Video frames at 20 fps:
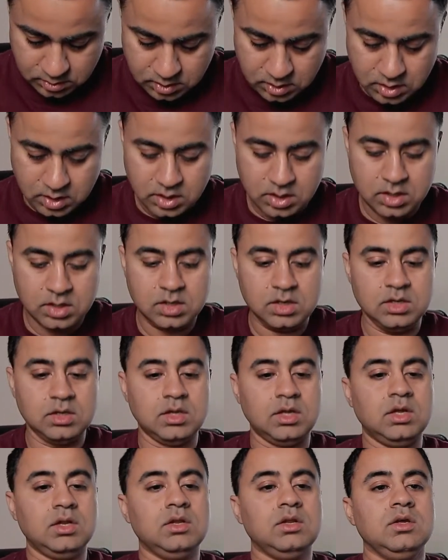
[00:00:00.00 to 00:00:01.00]
And
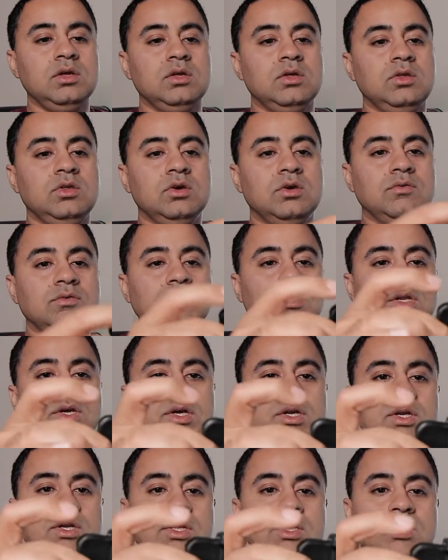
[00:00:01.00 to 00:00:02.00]
then you're obviously
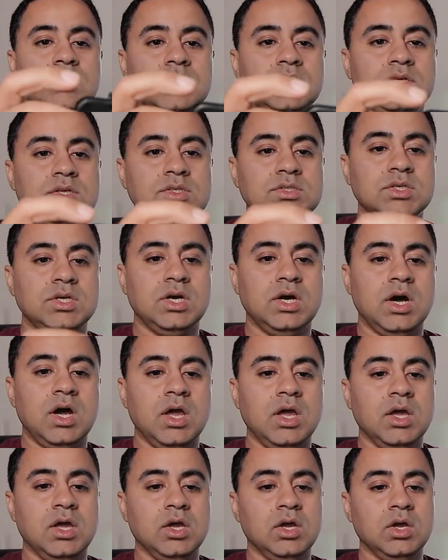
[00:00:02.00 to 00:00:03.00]
going to need the
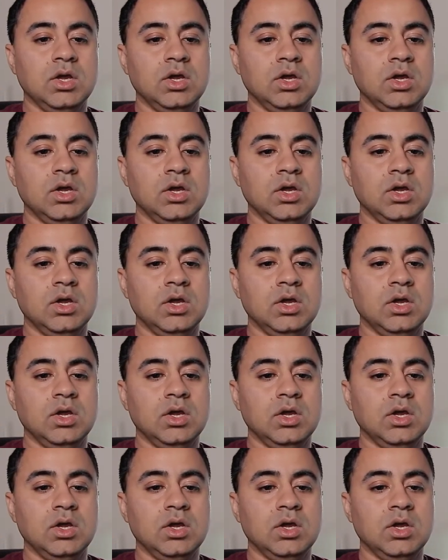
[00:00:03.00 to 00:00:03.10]
DJI